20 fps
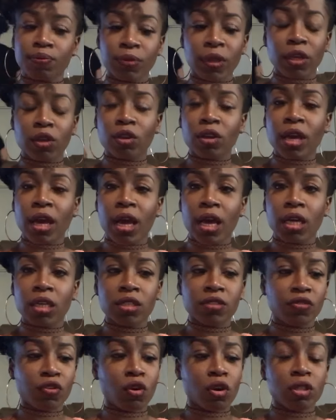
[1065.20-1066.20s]
thank you
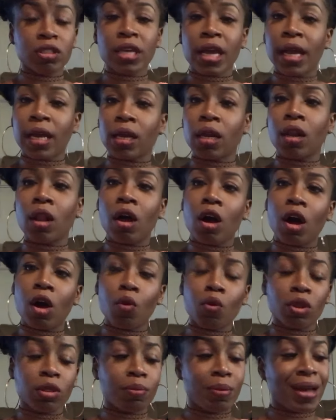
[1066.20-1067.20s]
guys for tagging
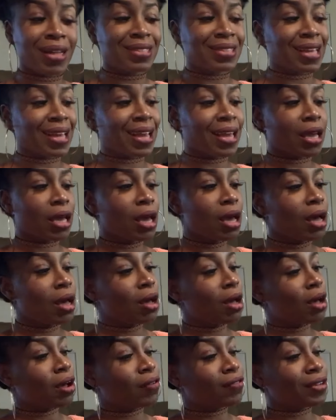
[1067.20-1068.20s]
along with my day
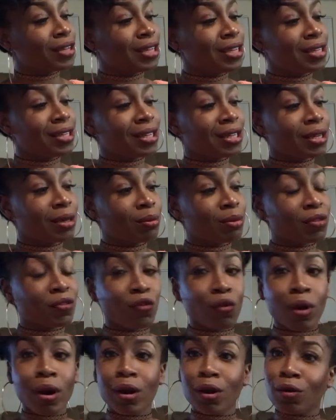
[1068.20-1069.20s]
of eating
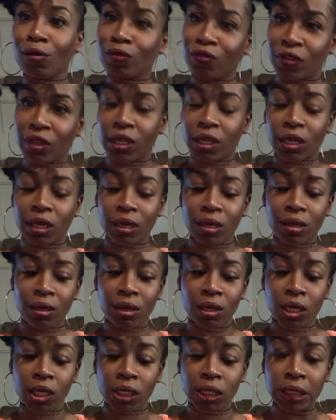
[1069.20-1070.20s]
before I go vegan.
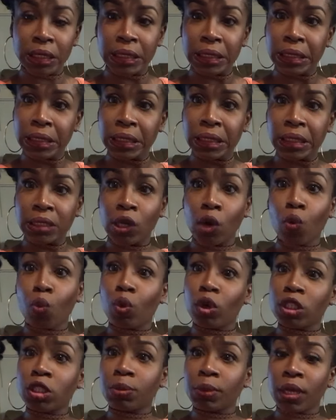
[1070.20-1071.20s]

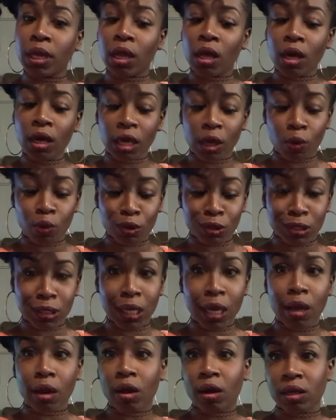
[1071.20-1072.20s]
Wish me luck, and we'll see
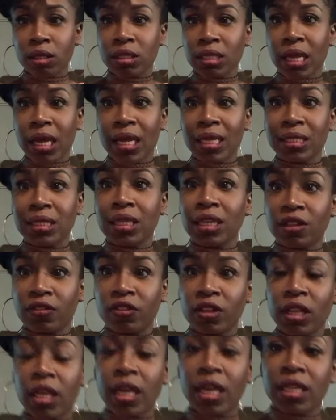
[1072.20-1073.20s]
how long this lasts,
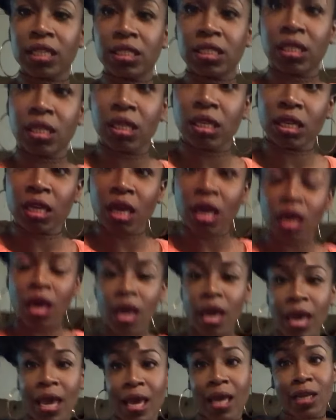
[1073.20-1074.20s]
if it lasts.
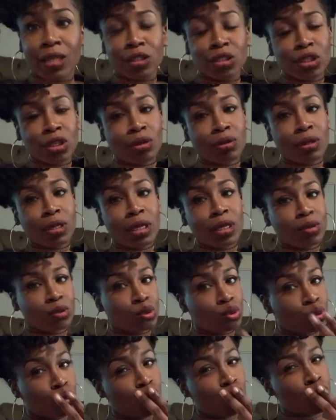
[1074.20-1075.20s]
And until then,
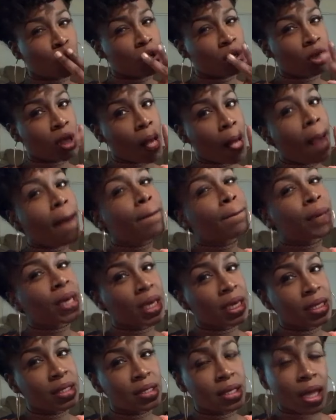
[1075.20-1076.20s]

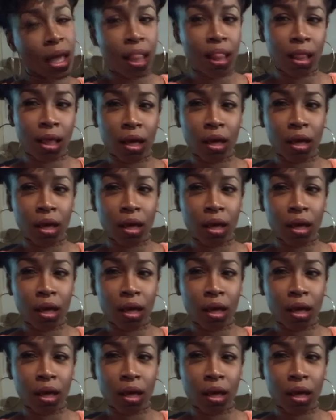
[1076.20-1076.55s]
peace and